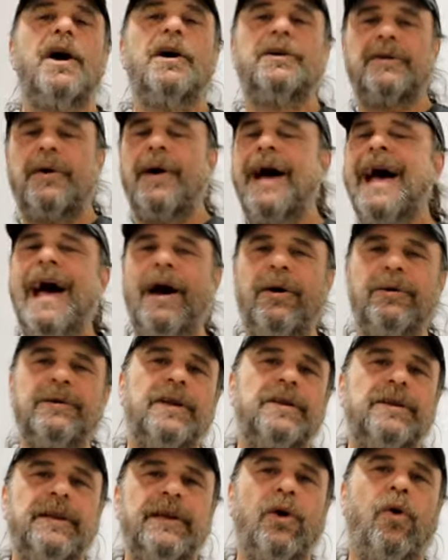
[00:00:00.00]
So how
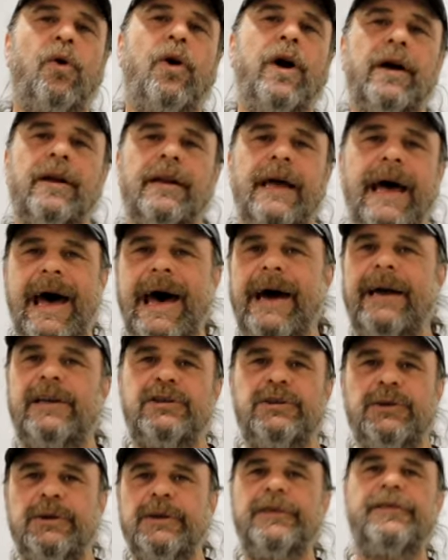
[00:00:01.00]
does the oil
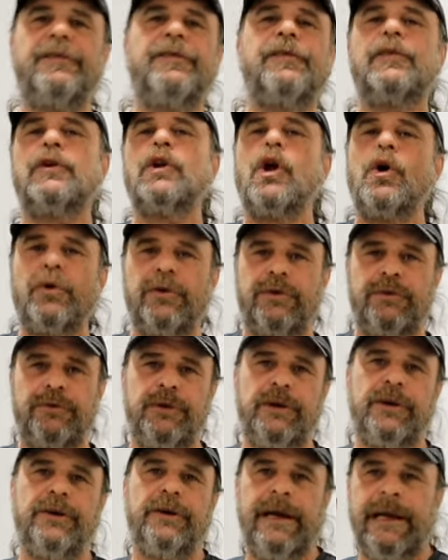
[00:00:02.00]
actually flow
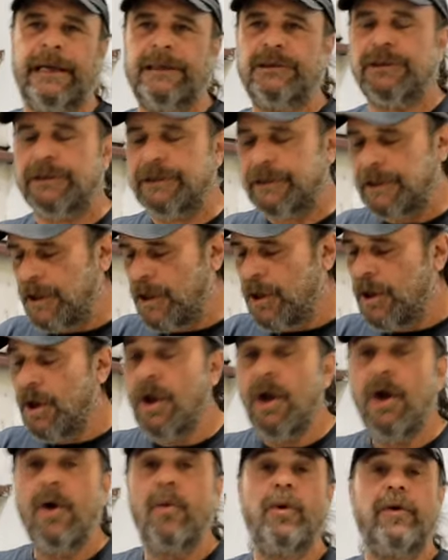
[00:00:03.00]
through your engine?
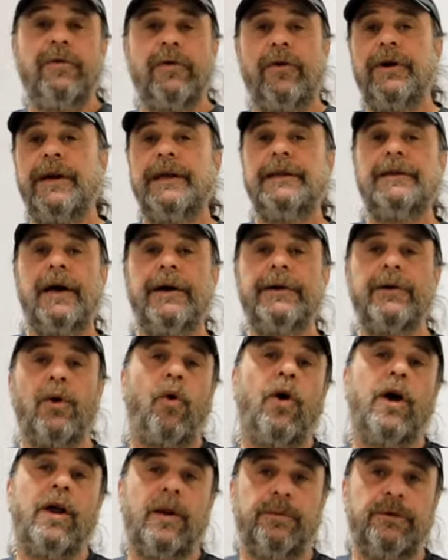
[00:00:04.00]
We've already done
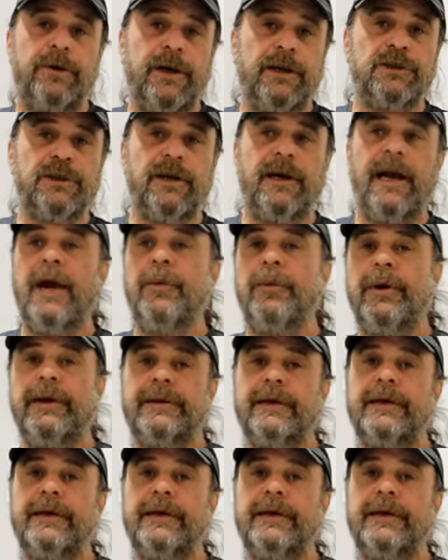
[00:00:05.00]
oil pressure and we